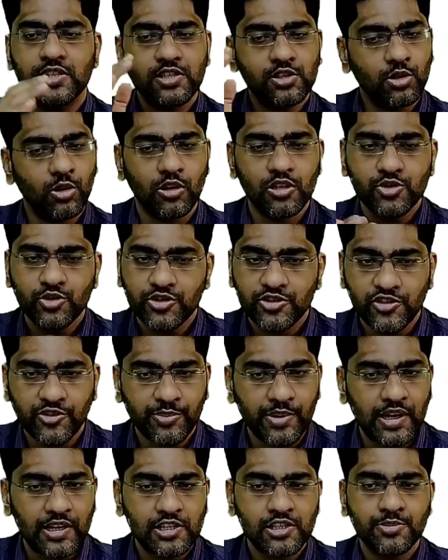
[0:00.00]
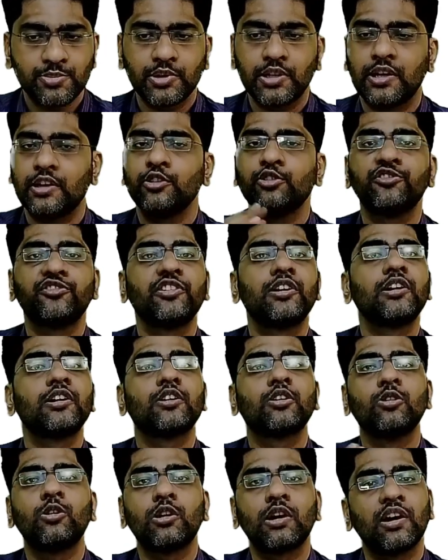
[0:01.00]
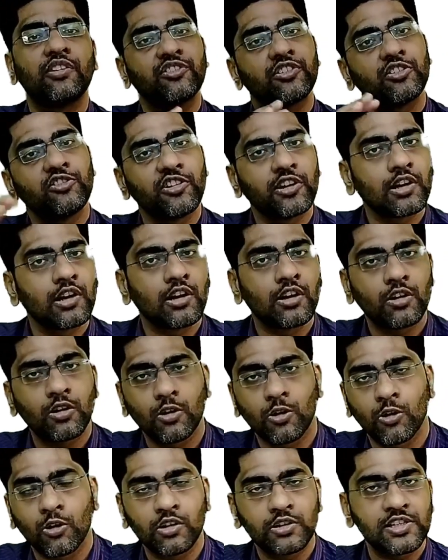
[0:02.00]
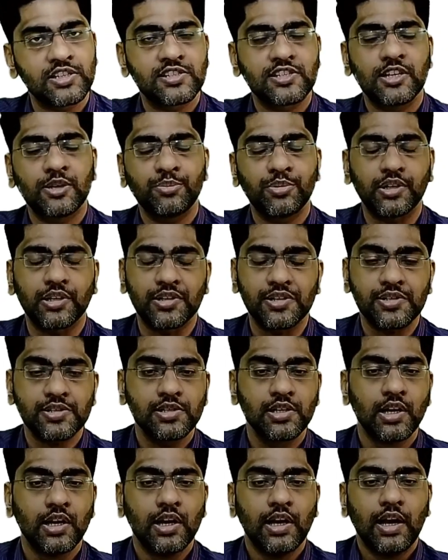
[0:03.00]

just thoughts which were manageable and you felt good after 1 hour or just 10 minutes?